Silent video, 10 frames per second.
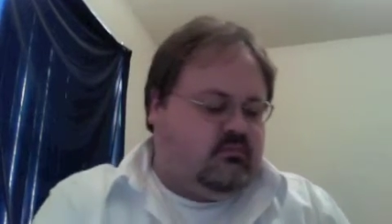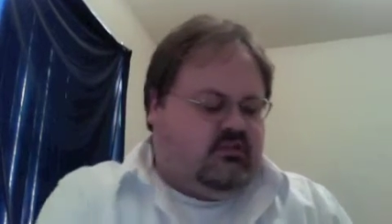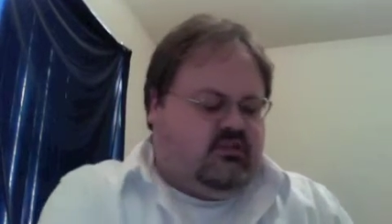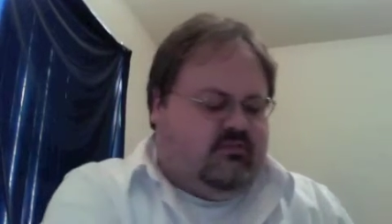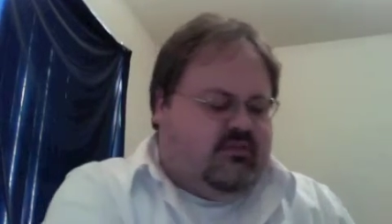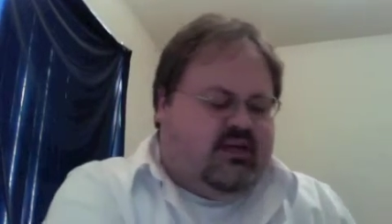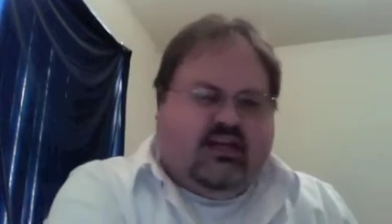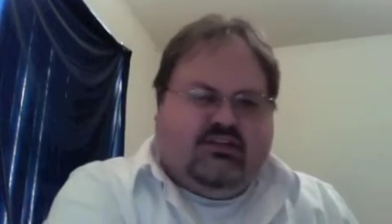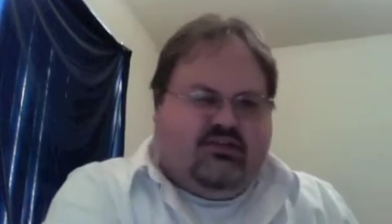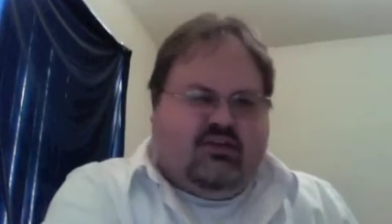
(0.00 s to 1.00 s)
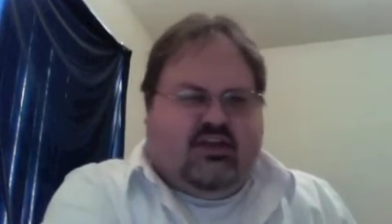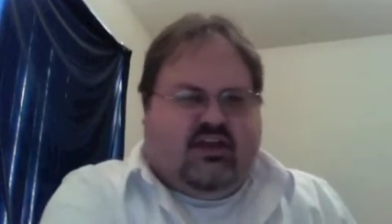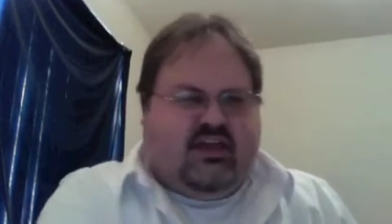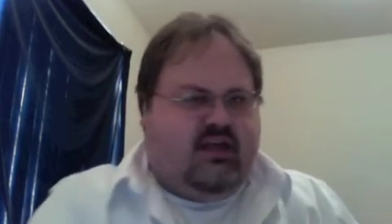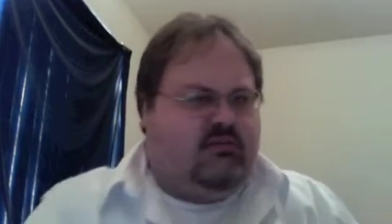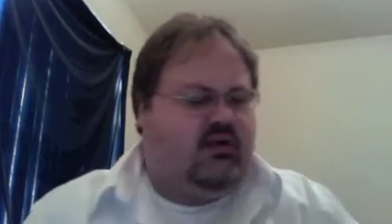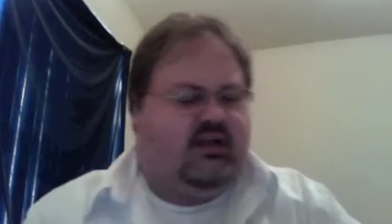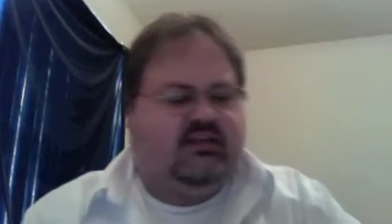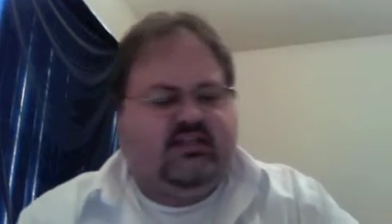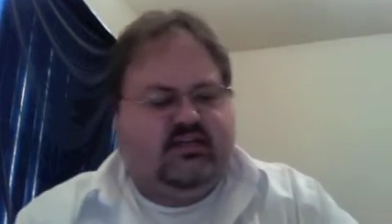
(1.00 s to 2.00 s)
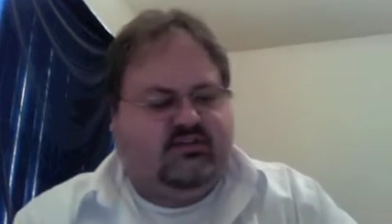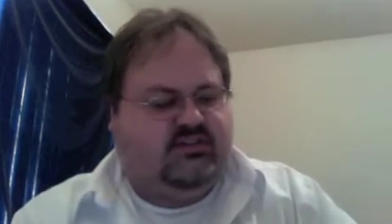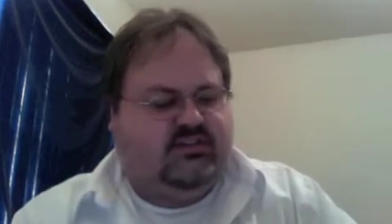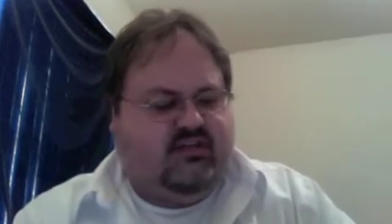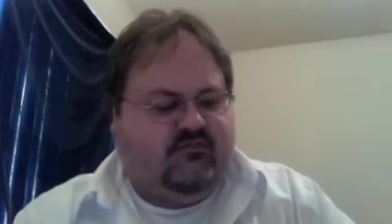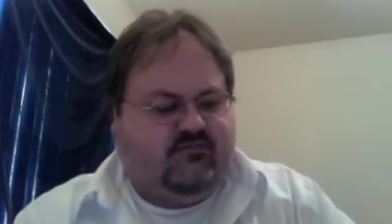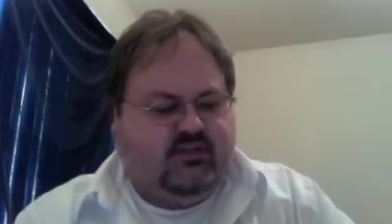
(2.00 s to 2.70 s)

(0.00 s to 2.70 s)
So the minute I turn on that camera, I sound snuff, you